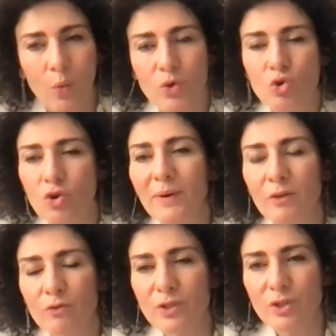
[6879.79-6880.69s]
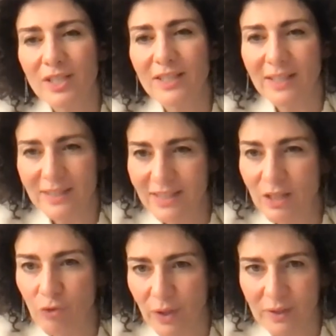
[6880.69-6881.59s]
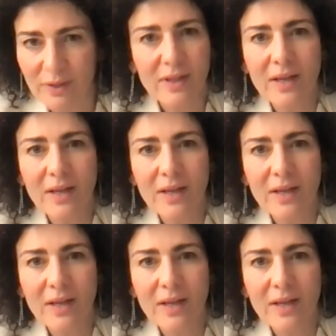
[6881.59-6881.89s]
Germany versus Italy is different.